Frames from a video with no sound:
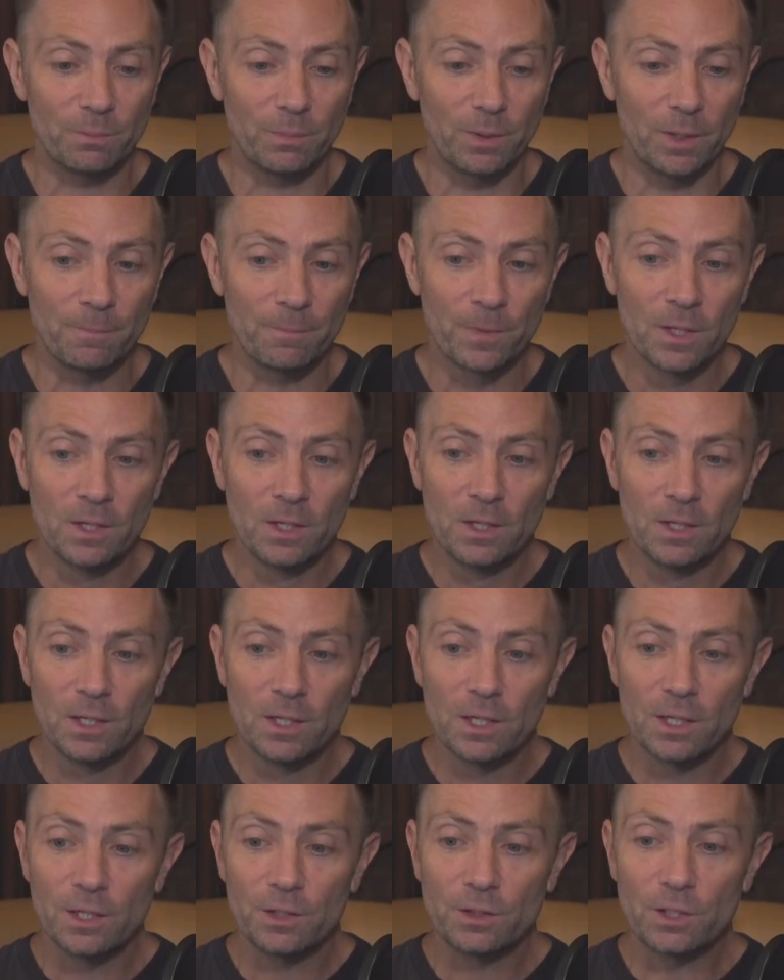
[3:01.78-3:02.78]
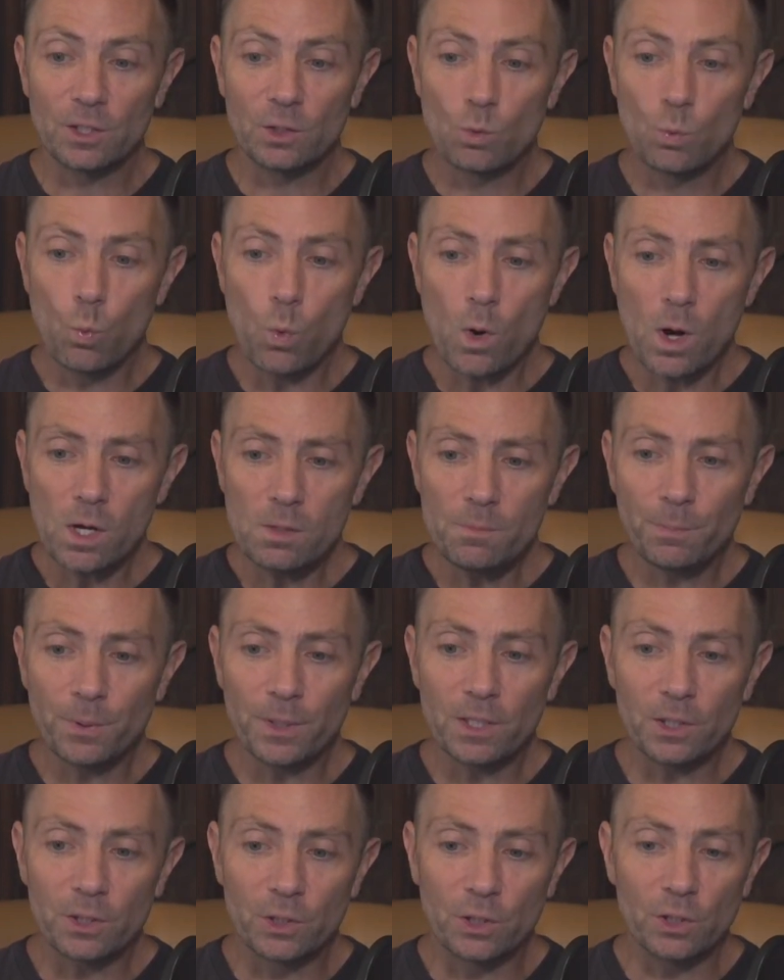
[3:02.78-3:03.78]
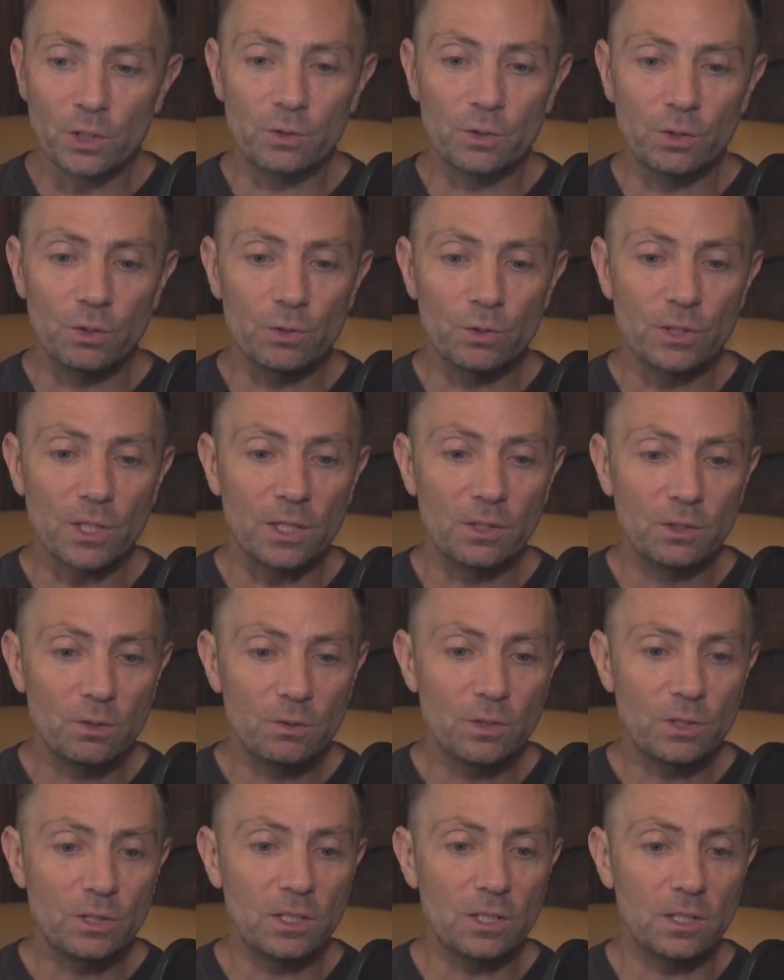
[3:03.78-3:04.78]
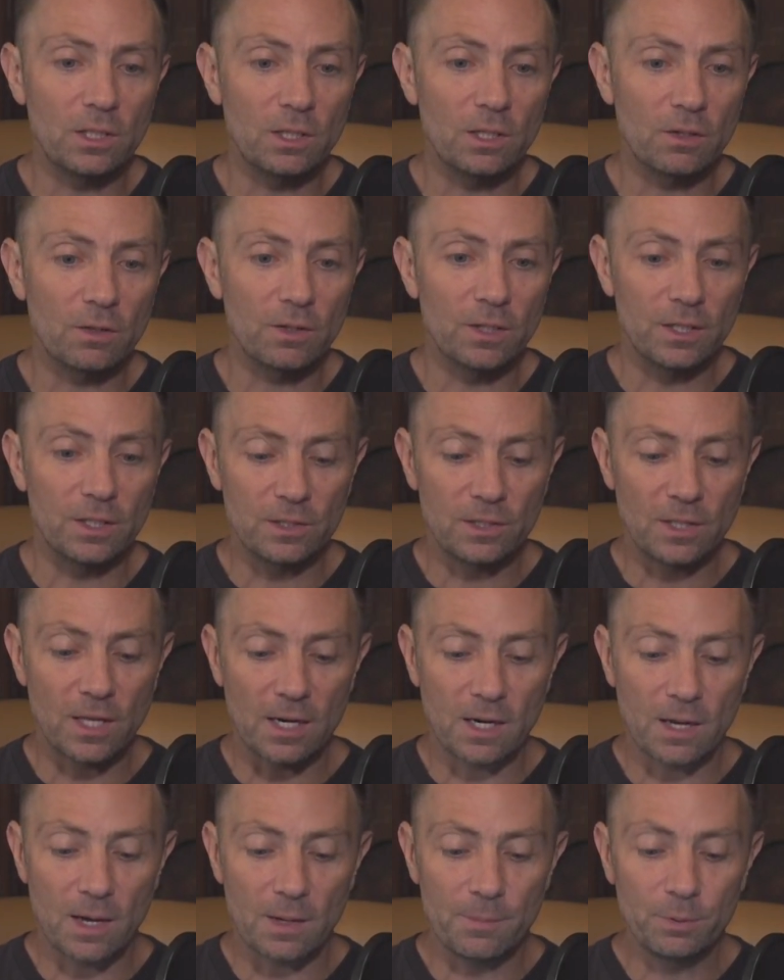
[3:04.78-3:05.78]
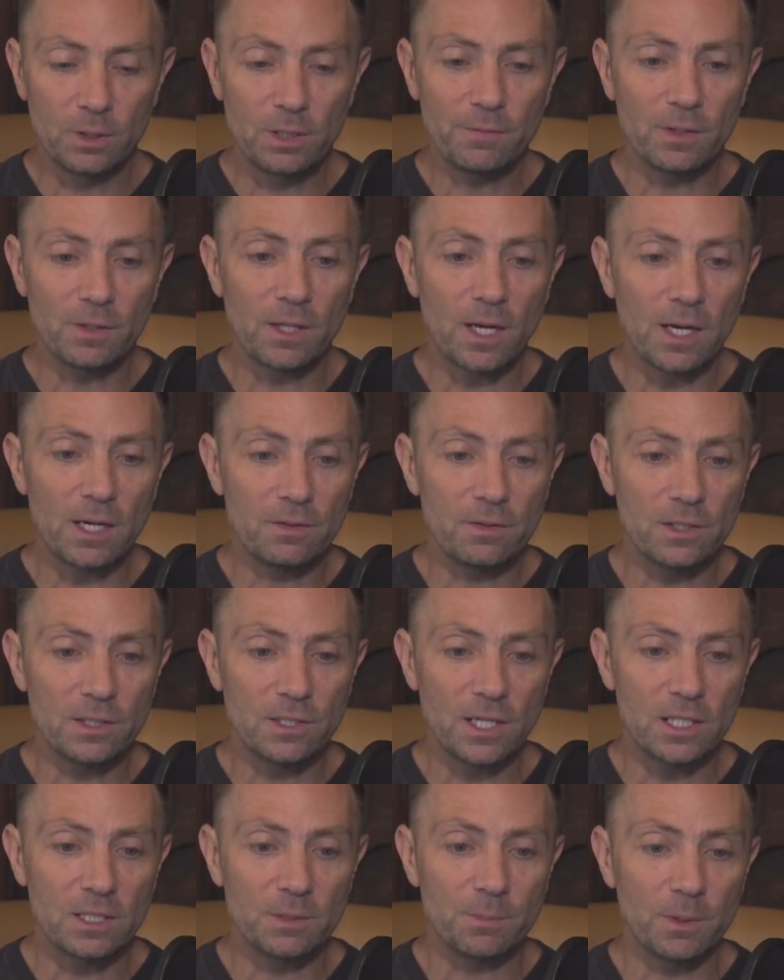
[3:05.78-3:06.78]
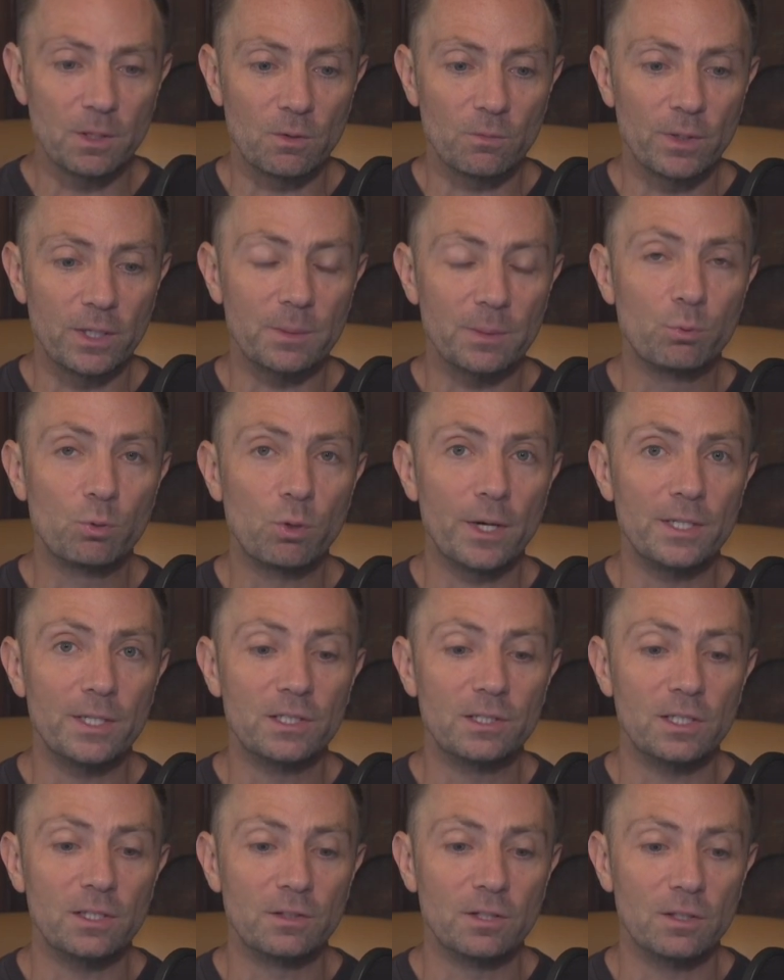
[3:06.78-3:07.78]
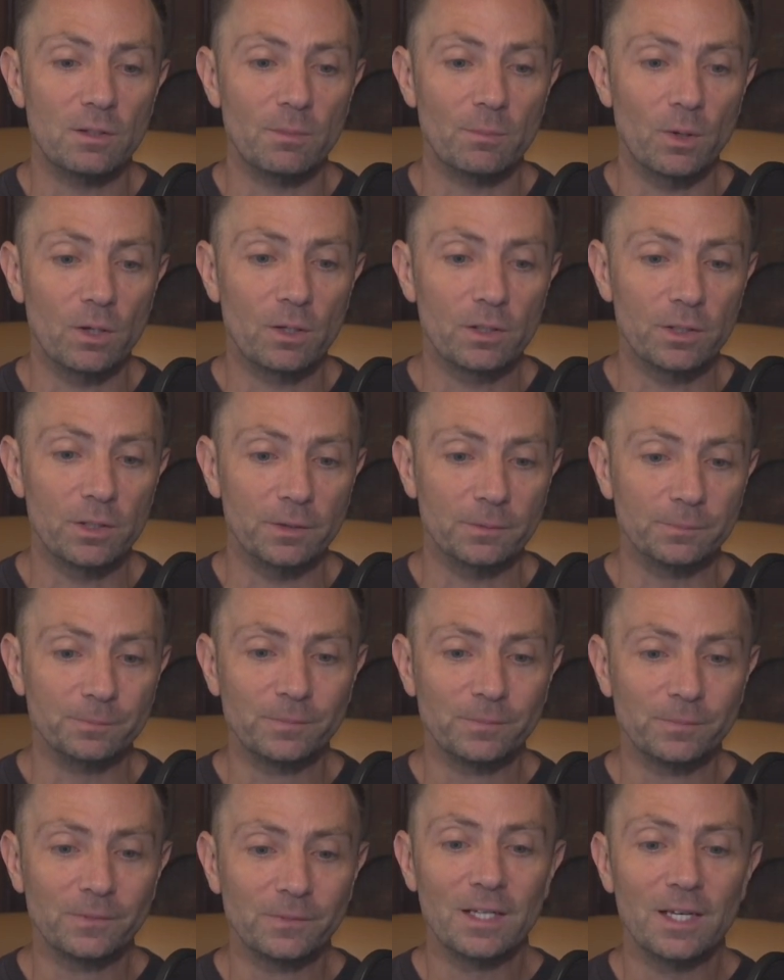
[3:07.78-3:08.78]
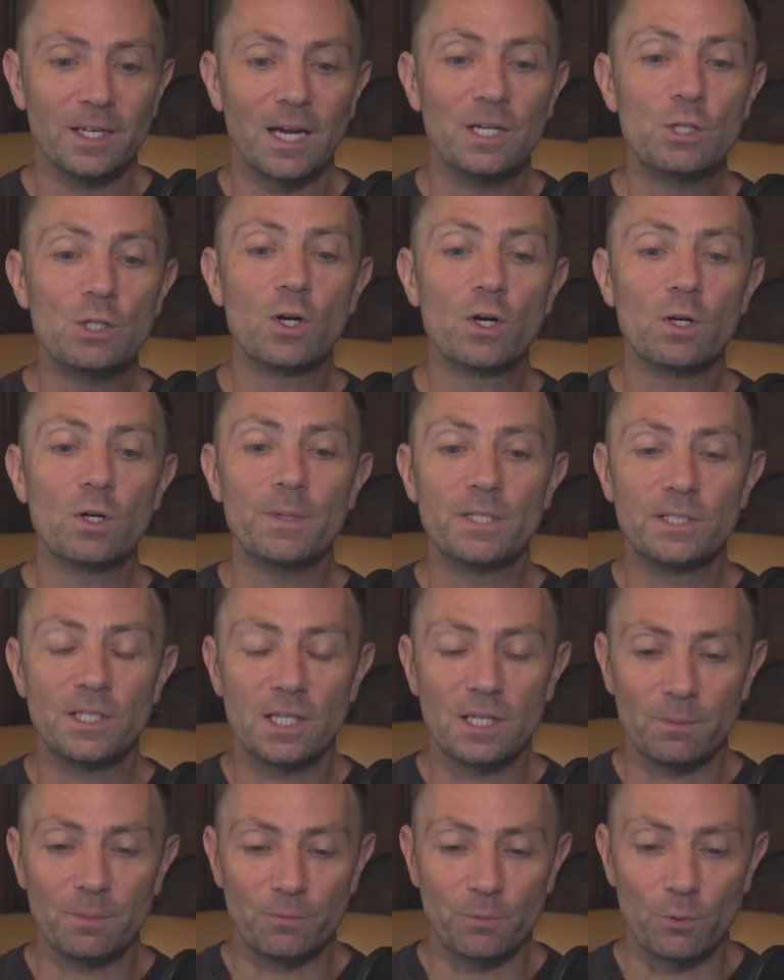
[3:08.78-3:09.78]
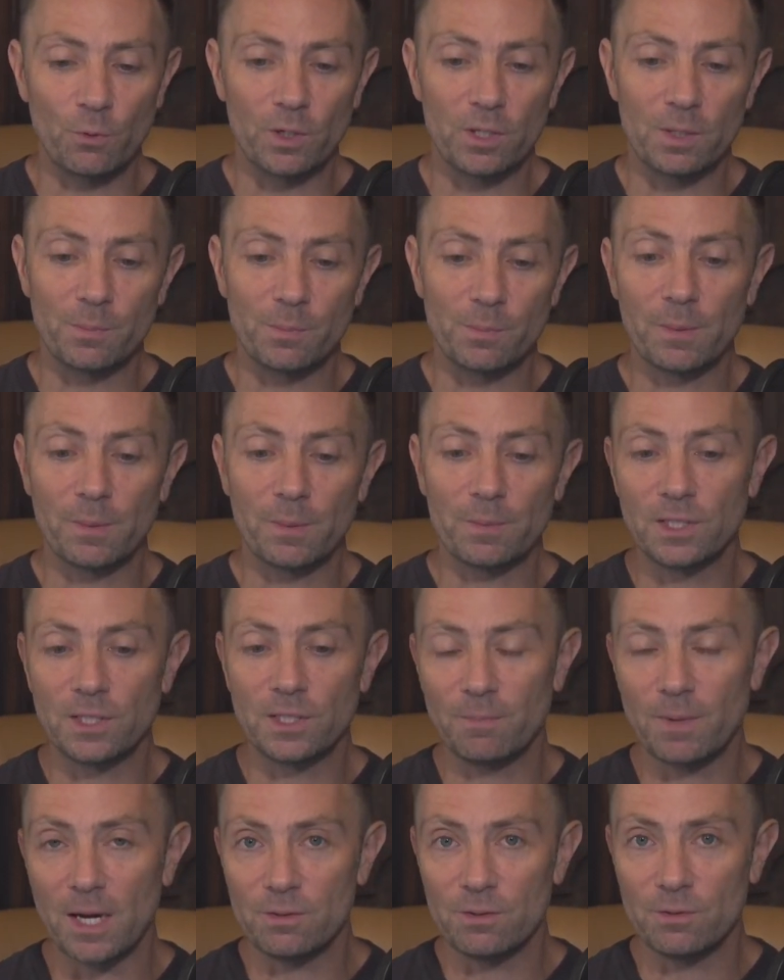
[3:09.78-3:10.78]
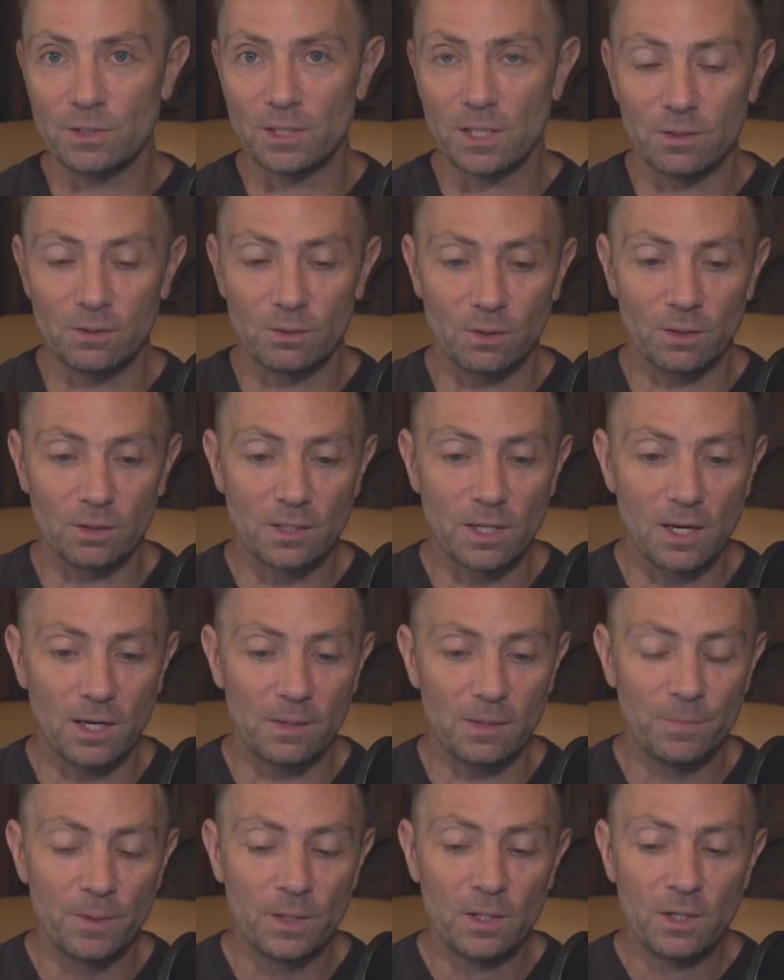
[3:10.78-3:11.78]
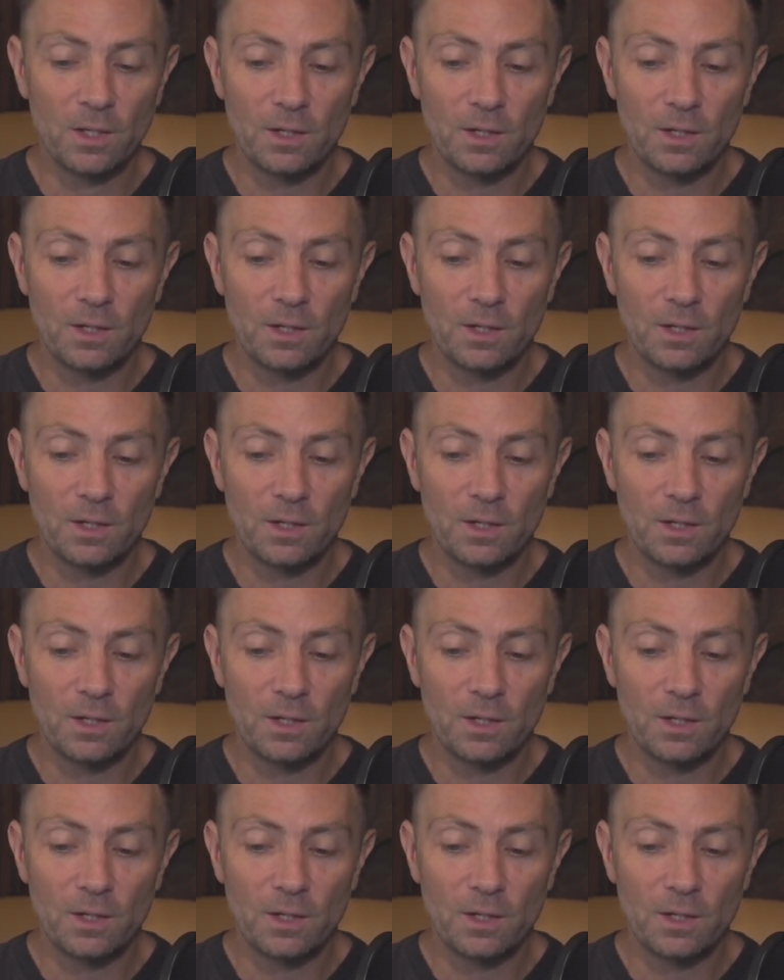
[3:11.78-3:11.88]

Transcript: a bit. The one bit of good news I do see here is that I believe a lot of this has been already priced into the market. And you've heard me say that before, and you probably say, Matt, you say that all the time.